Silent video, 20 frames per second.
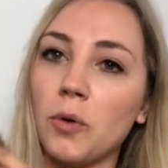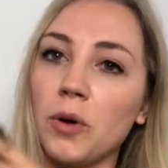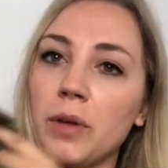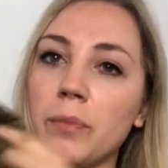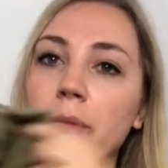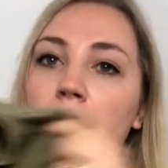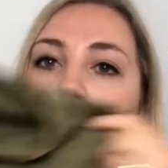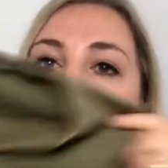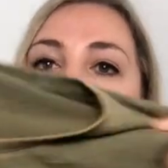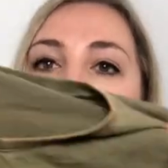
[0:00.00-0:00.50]
what
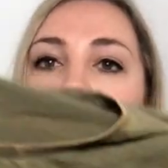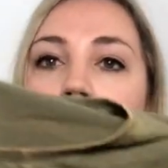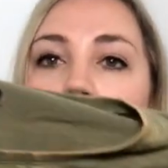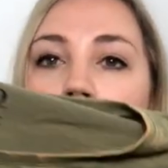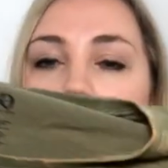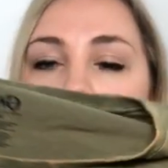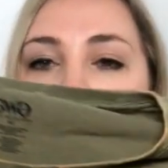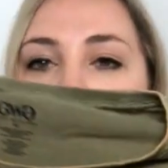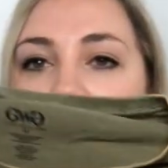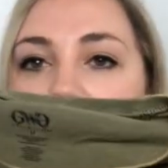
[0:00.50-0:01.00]
my
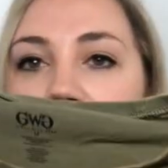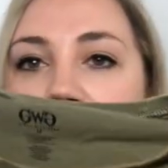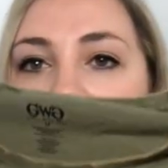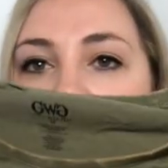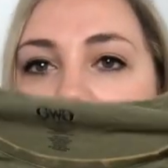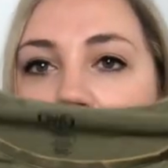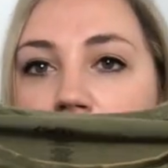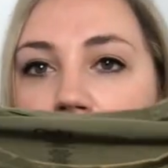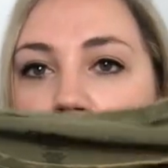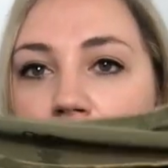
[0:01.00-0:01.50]
mom and
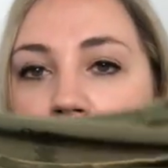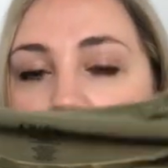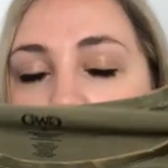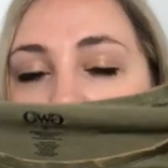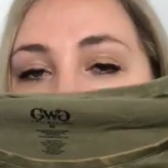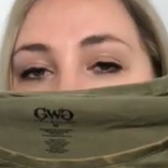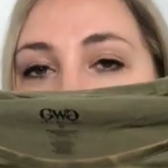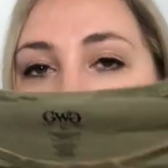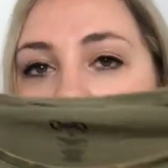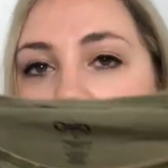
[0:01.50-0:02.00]

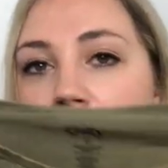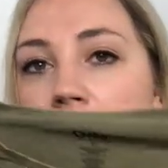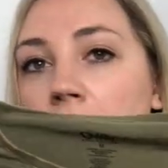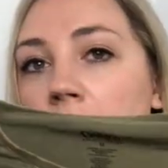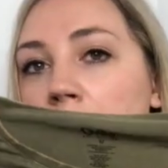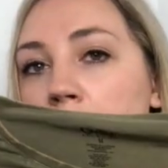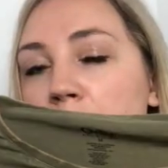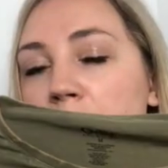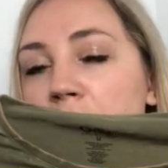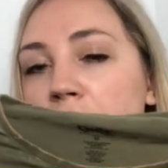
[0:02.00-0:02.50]
sister
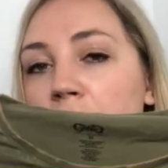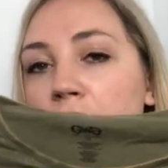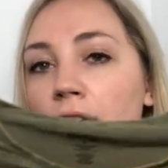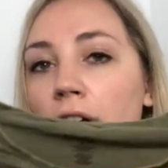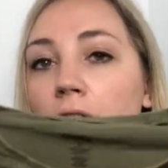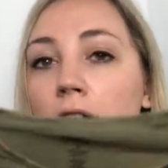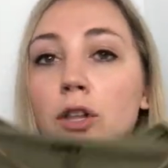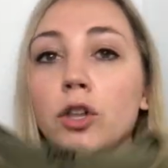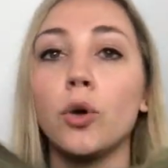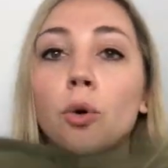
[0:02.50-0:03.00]
dubbed
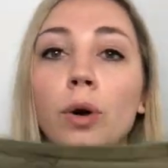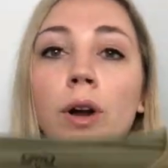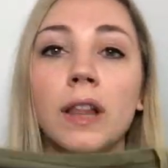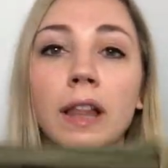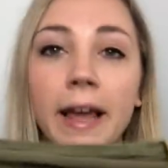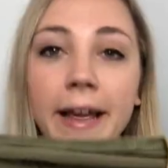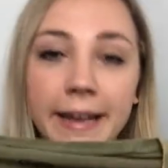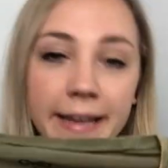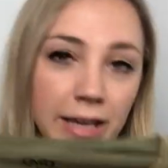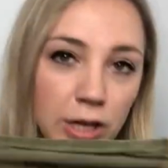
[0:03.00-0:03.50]
the
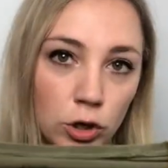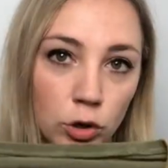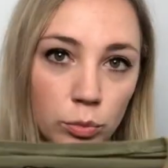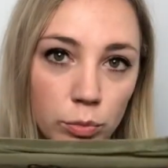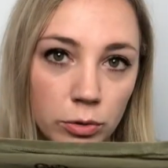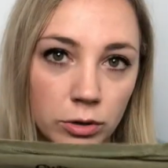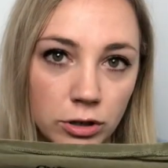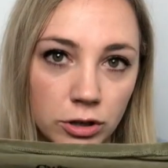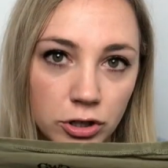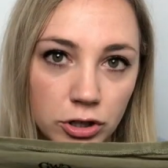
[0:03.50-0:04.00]
Lorelai
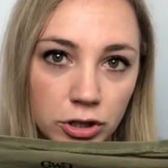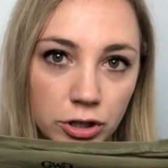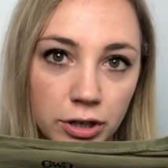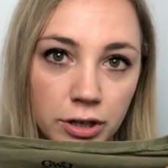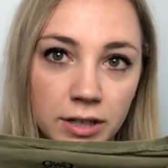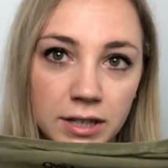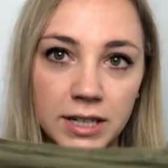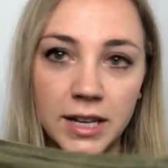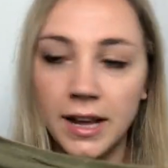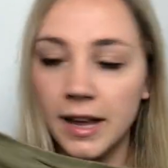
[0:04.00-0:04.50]
Gilmore
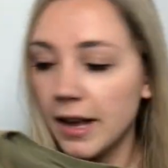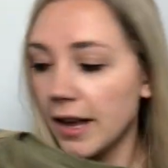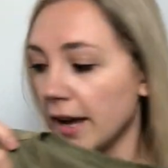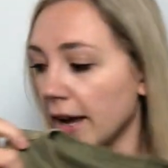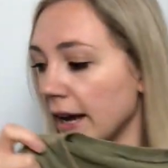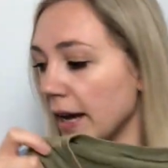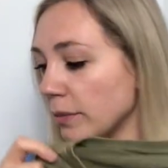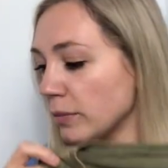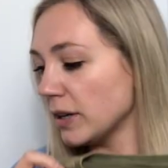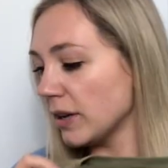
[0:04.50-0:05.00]
shirt.
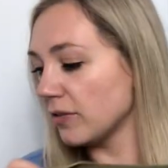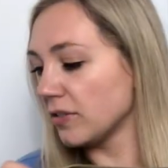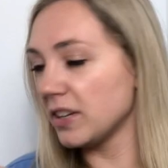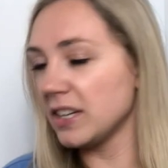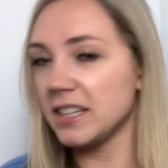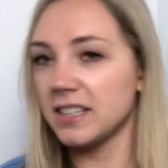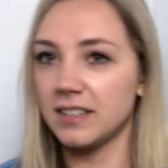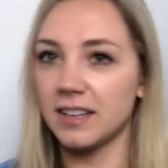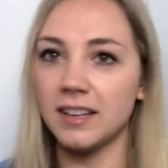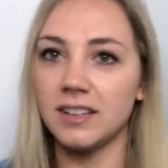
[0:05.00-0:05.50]
And I'm
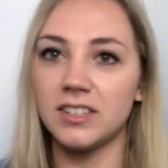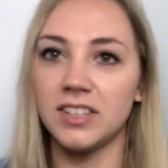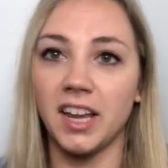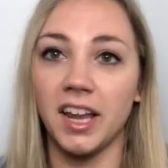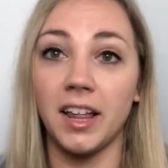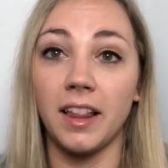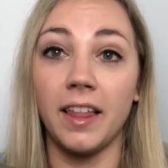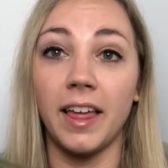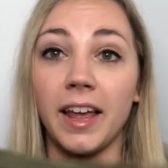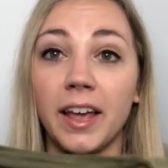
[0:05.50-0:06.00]
definitely
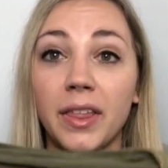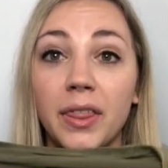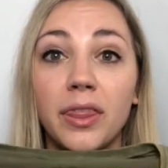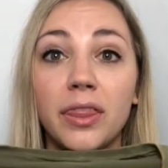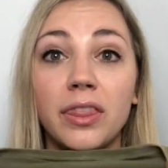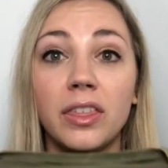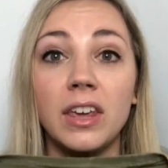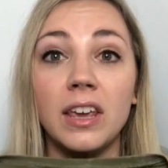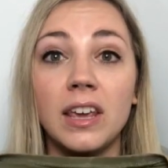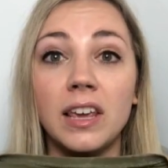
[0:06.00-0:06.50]
sensing like a
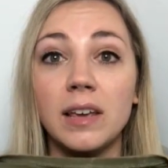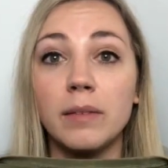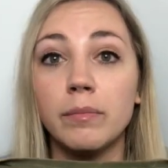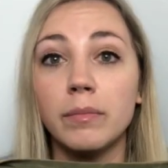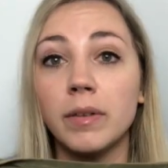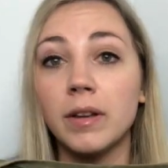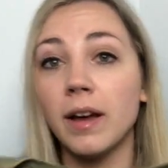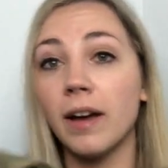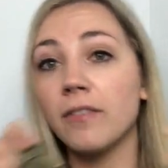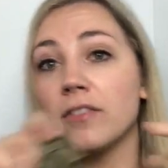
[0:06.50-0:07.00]

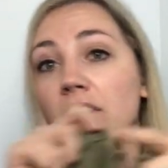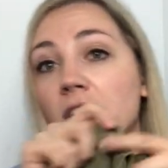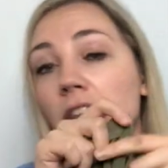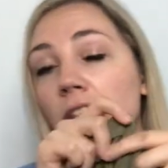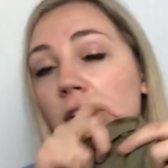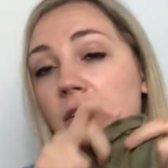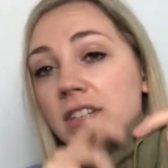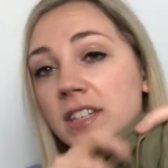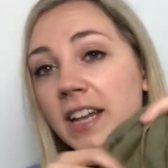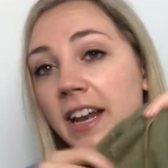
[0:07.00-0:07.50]
theme of the
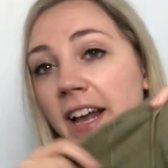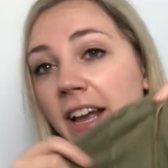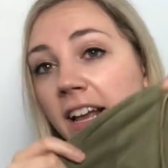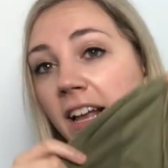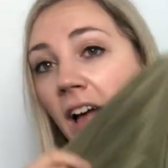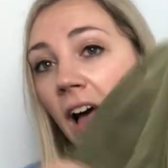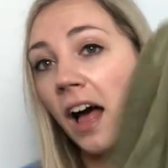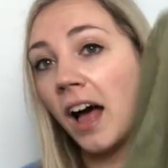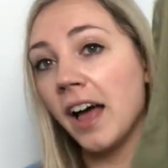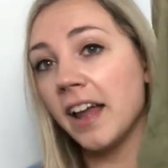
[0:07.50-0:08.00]
clothes that I
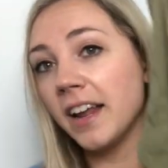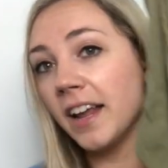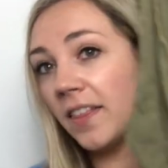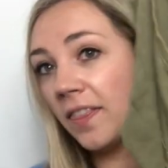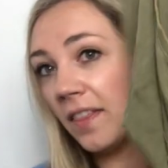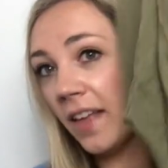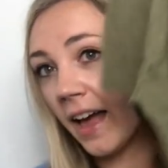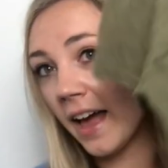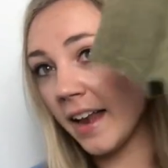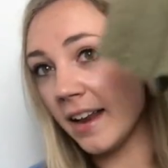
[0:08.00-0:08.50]
got, and
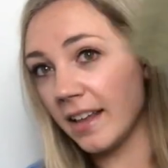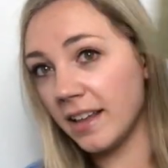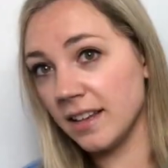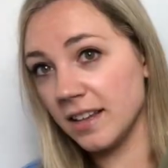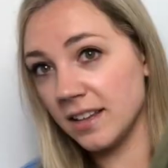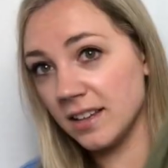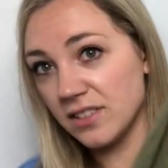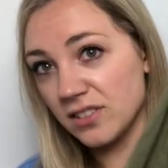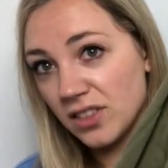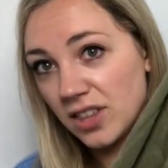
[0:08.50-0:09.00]
that
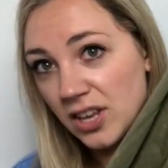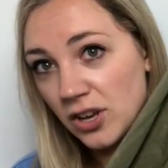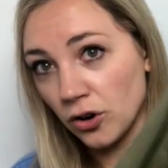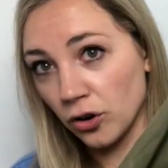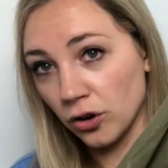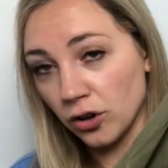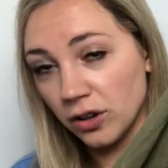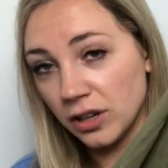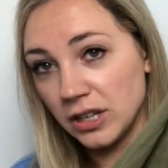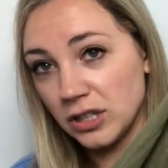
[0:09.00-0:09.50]
is the
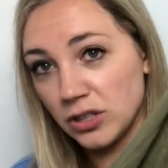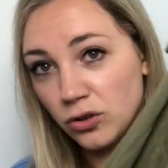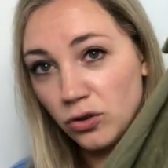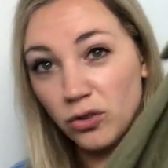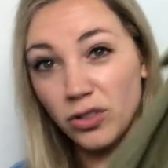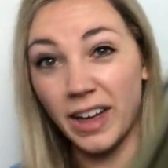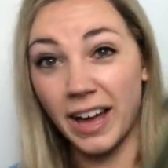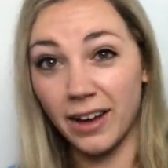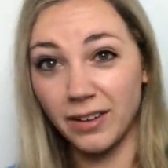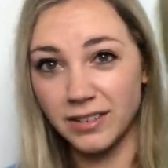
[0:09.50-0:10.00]
early
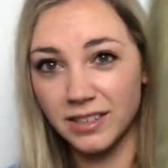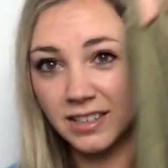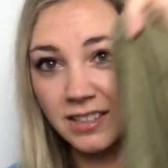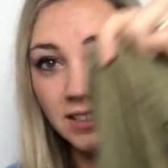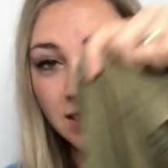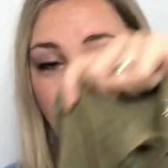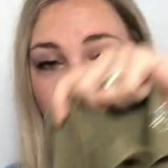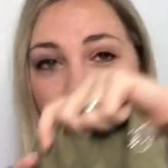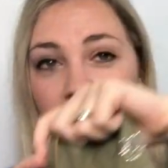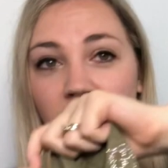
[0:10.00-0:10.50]

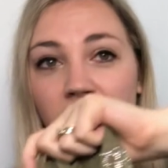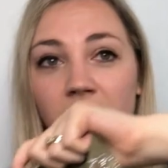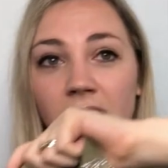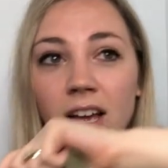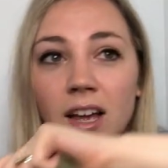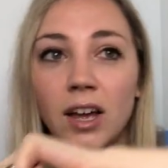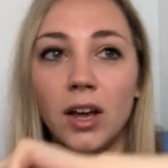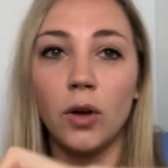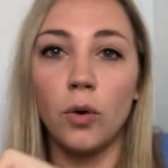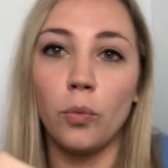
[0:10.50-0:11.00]
2000s,
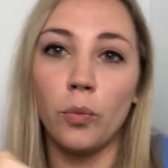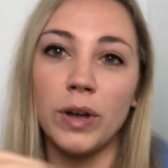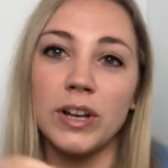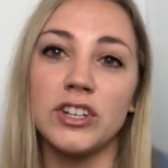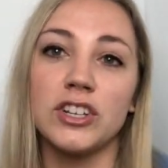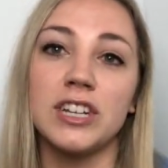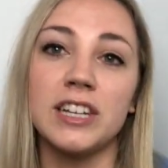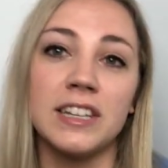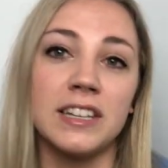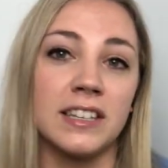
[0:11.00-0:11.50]

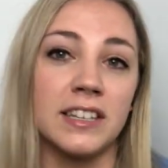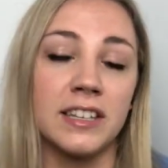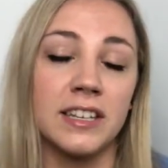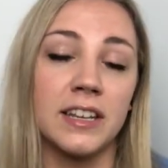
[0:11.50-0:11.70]
which is